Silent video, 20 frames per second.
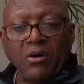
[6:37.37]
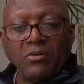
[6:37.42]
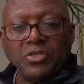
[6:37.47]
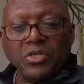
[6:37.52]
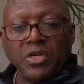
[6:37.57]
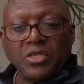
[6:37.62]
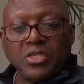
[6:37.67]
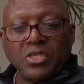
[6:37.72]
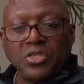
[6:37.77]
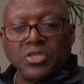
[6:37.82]

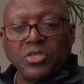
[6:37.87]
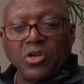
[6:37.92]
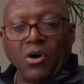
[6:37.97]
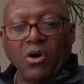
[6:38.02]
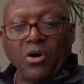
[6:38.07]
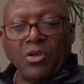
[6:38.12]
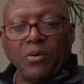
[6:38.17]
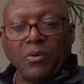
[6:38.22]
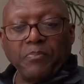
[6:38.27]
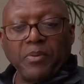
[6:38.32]
just
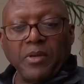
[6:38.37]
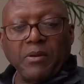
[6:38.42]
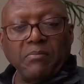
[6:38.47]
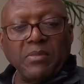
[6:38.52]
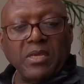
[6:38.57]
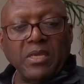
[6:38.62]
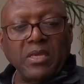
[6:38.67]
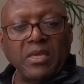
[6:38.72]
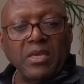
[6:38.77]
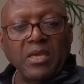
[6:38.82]
dawned upon
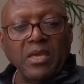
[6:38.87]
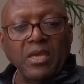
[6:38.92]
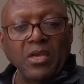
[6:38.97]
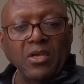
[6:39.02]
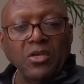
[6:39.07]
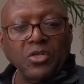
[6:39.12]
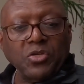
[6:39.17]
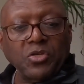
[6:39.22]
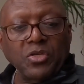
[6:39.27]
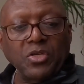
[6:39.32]
me
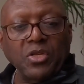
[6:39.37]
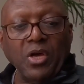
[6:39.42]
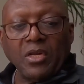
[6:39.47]
should